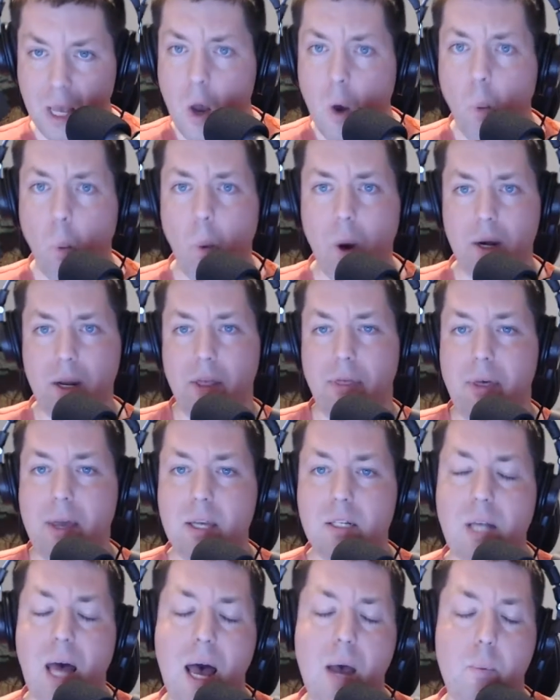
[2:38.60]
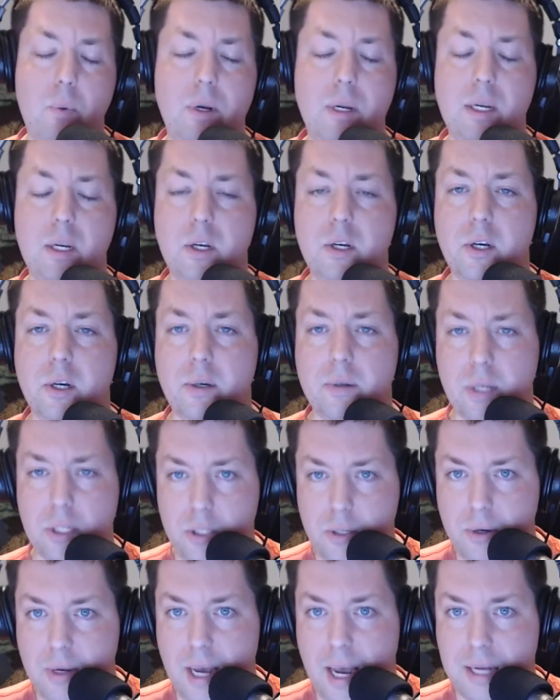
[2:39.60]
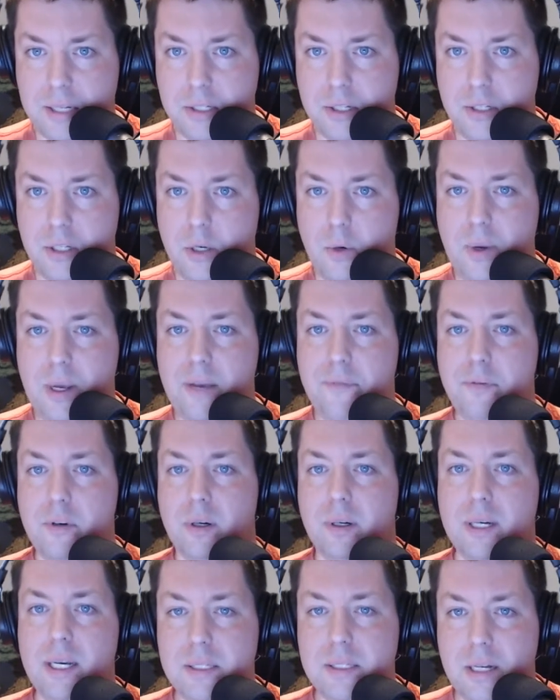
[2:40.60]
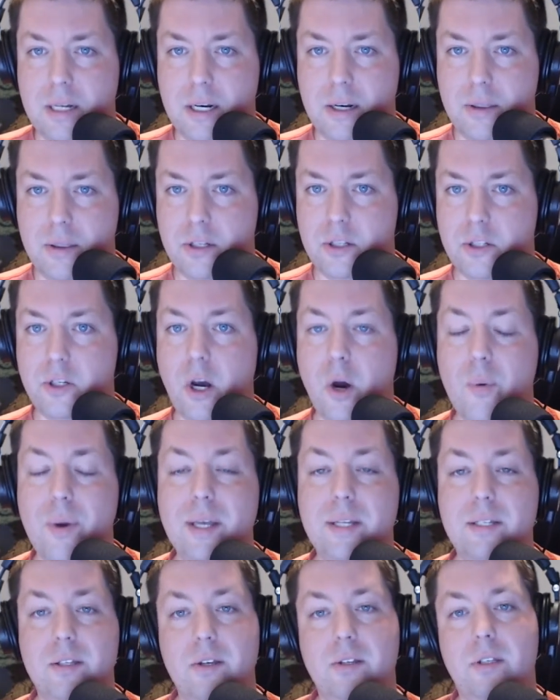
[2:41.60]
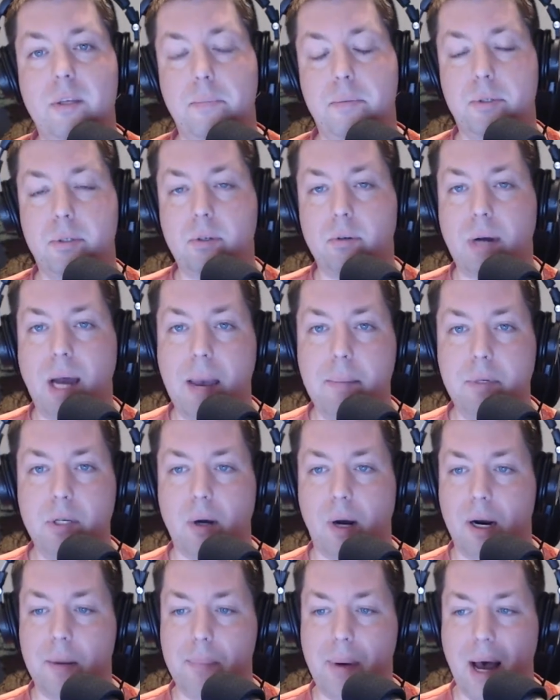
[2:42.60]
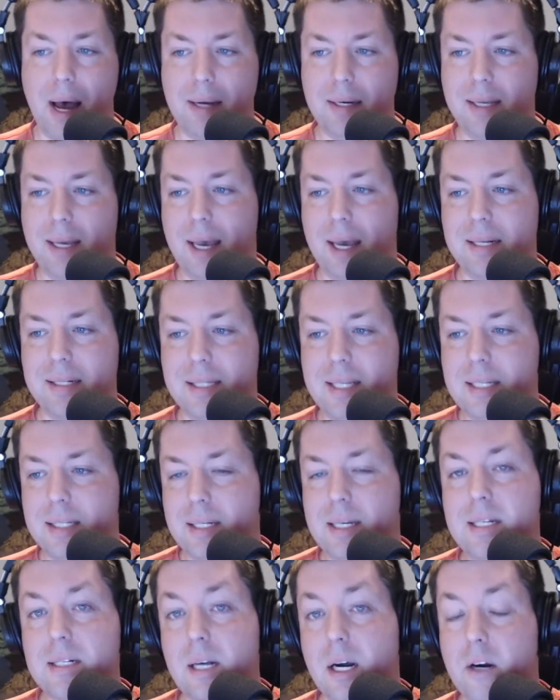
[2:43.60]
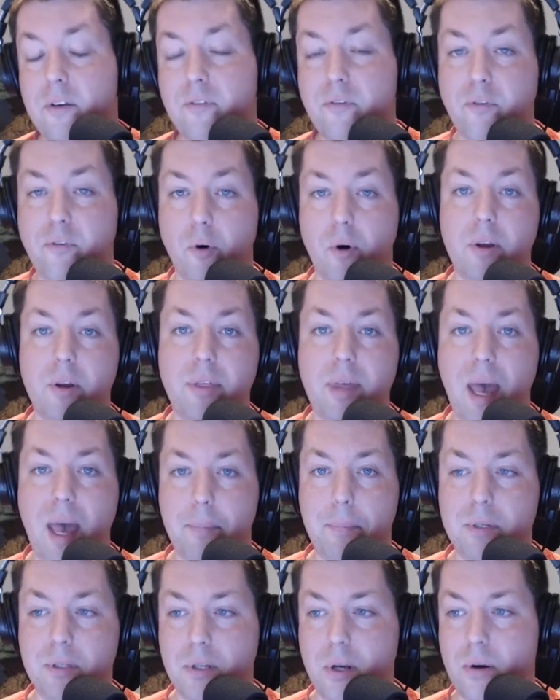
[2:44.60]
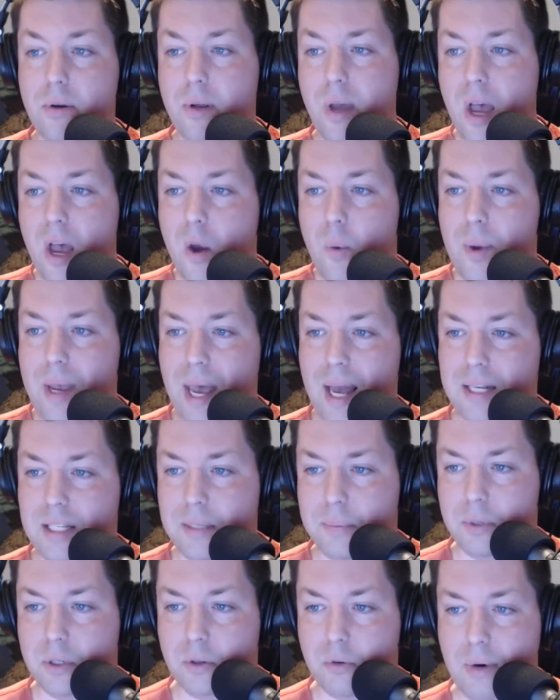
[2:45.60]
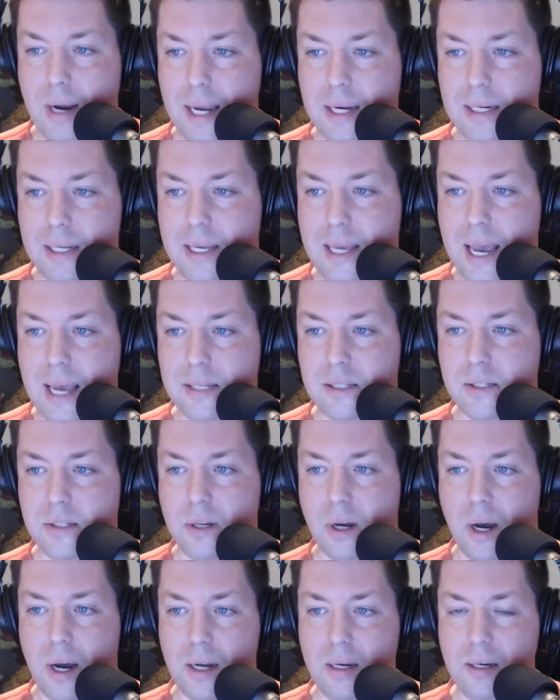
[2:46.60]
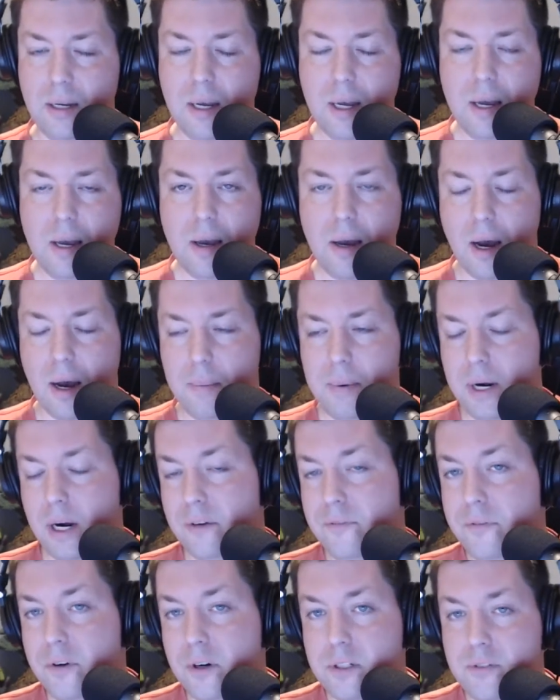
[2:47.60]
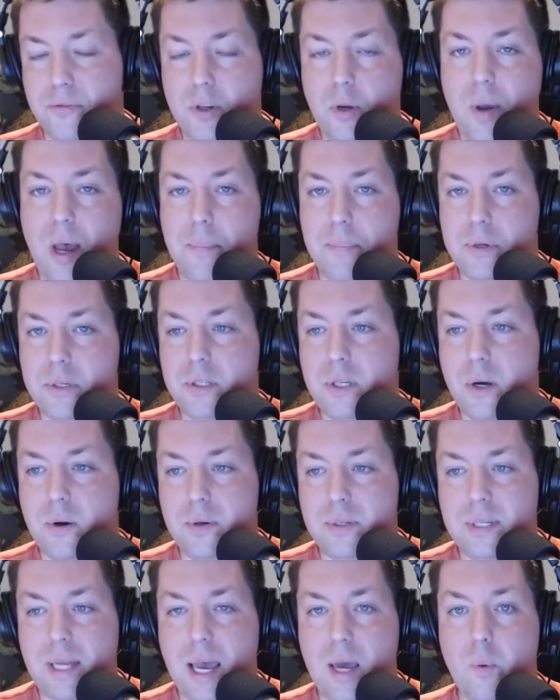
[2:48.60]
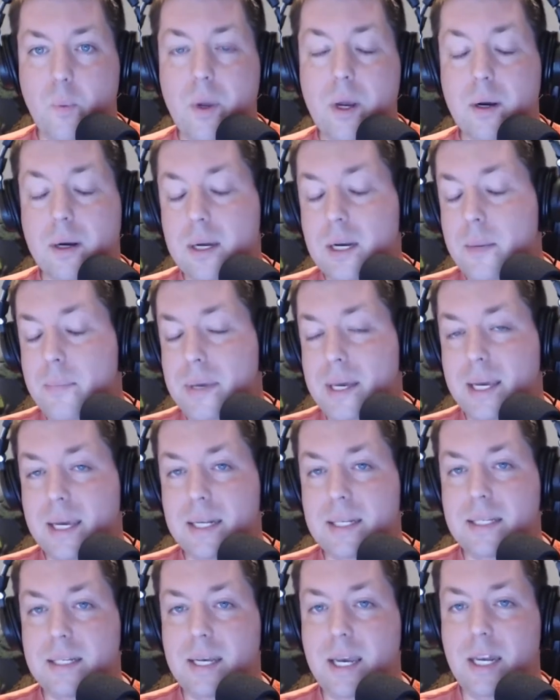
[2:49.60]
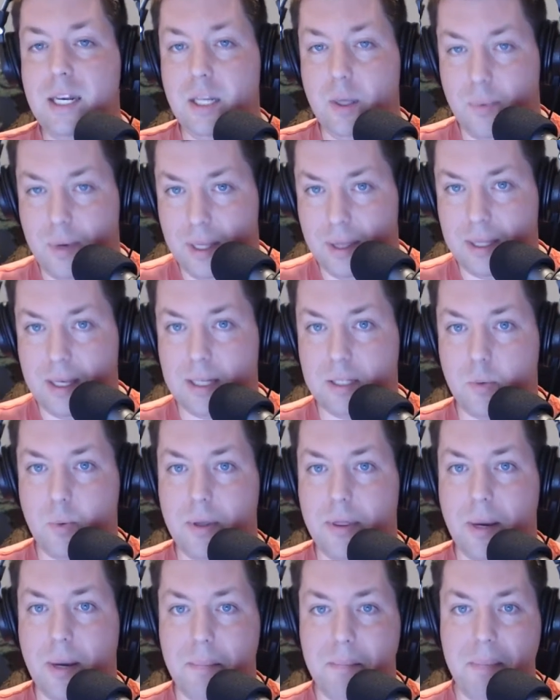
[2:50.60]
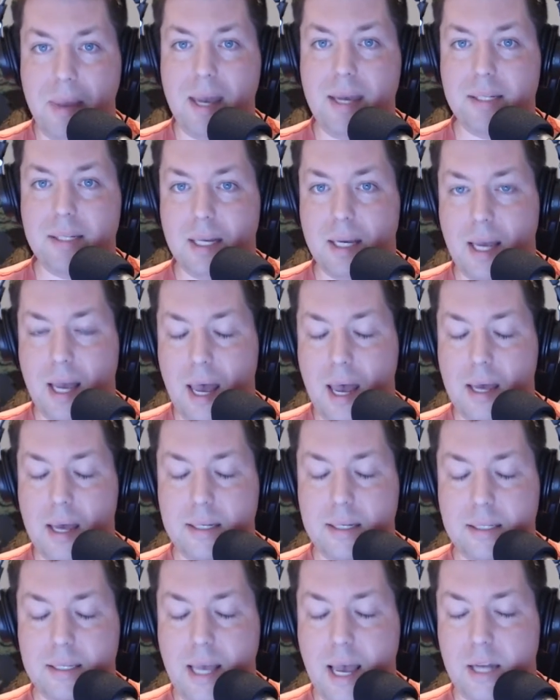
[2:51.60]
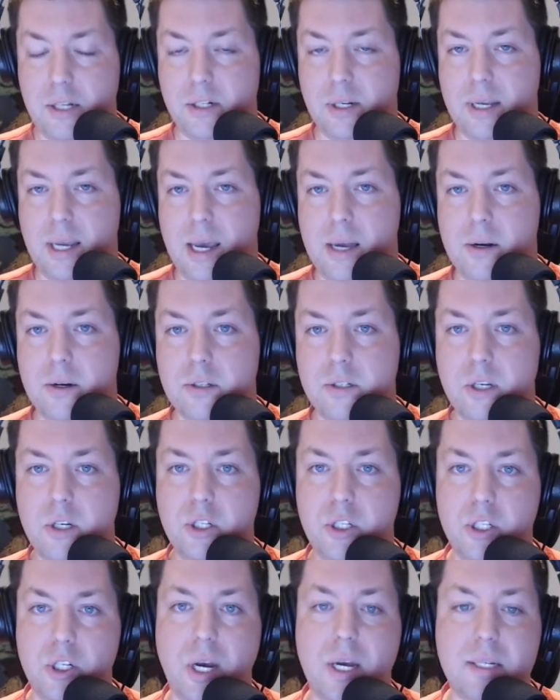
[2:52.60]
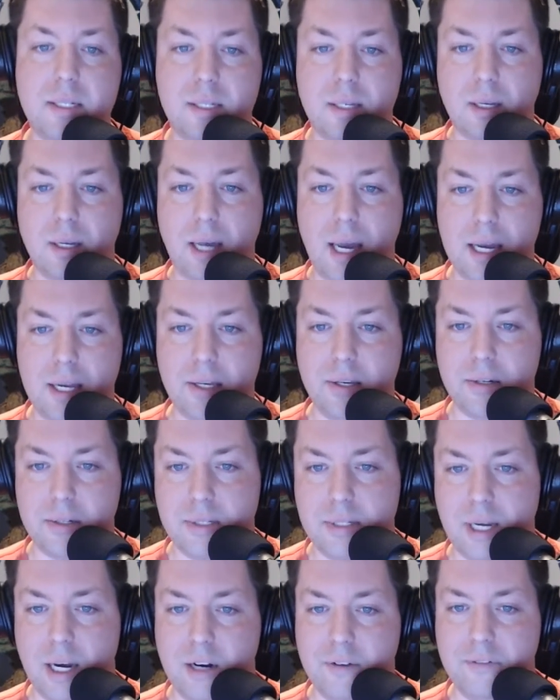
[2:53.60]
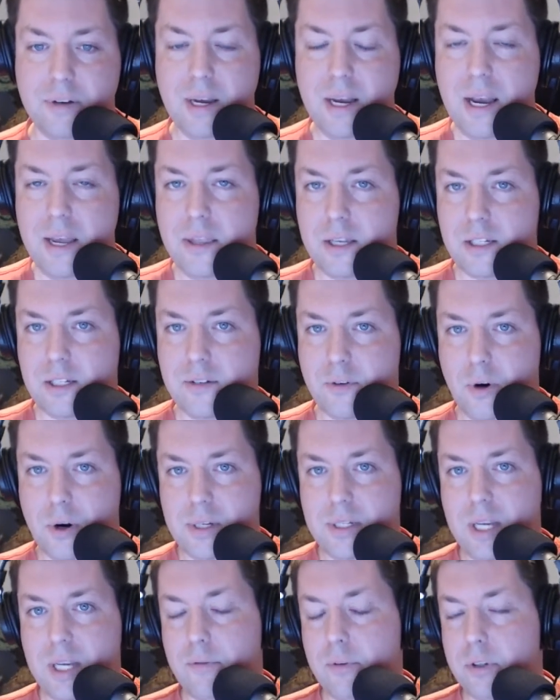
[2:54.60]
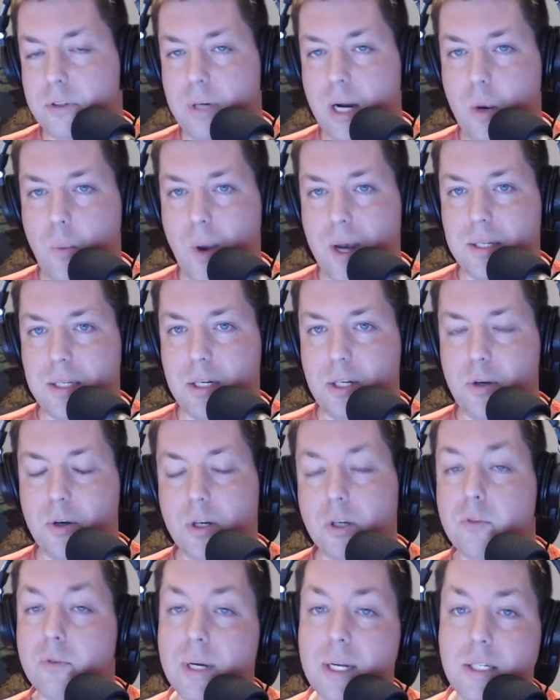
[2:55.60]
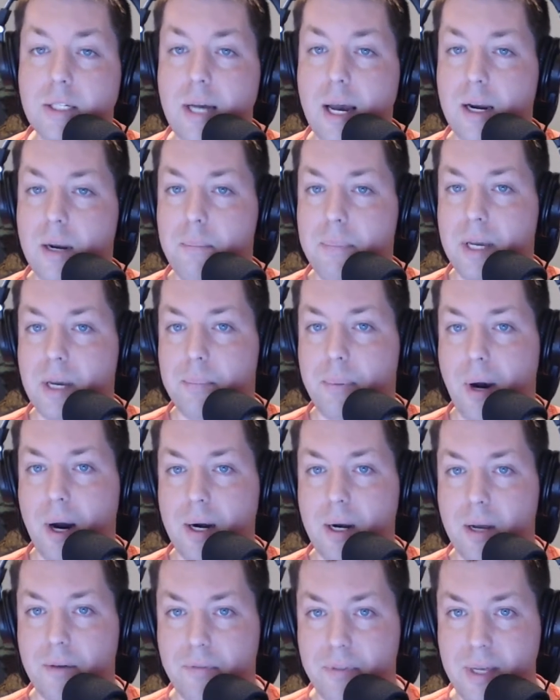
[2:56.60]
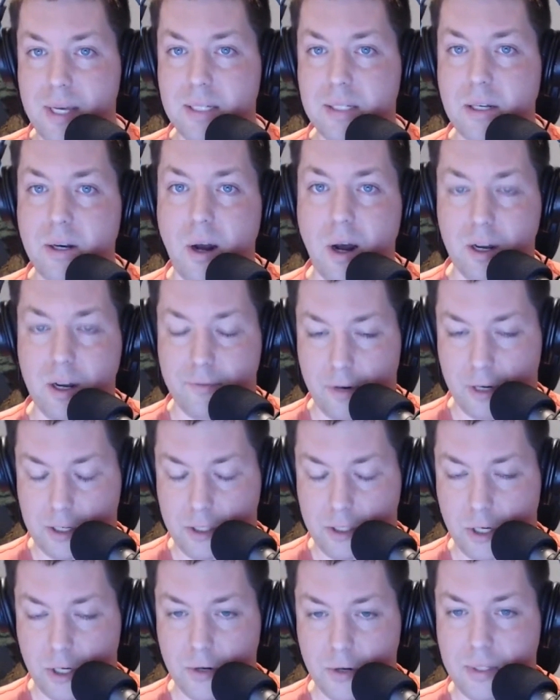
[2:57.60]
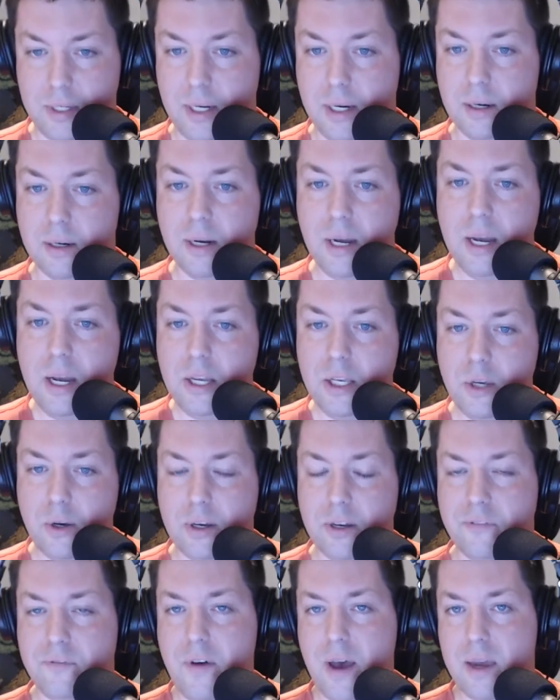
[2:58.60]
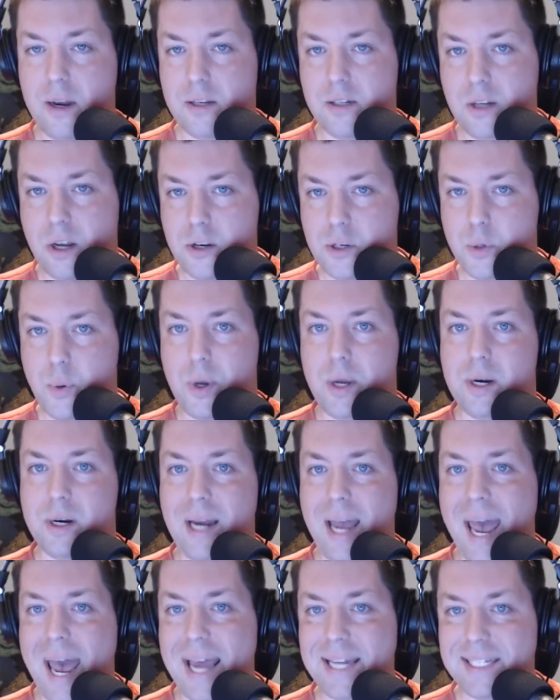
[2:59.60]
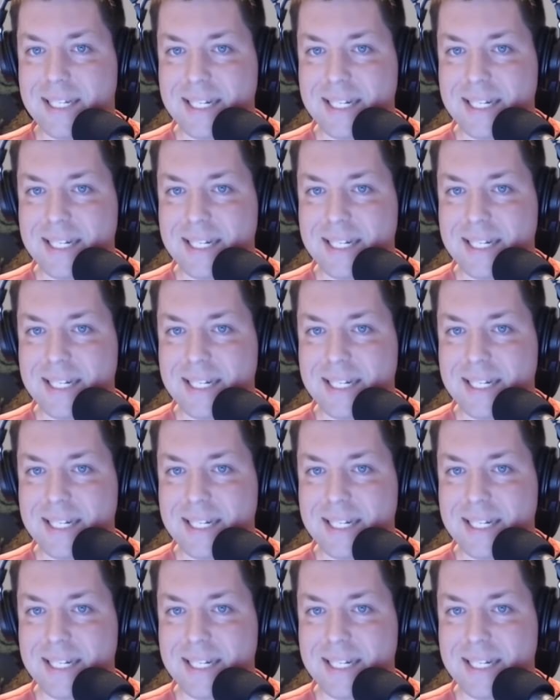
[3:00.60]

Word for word: One of the things I would encourage you guys to do if you're listening to this show is to subscribe to our podcast. This is our fourth episode. We had some great guests on um, in our first few episodes, and we are going to be continuing this with amazing educators just like yourself. There's, of course, several great ways that you can reach out and be a part of this and all of our shows here. You can find us on Twitter at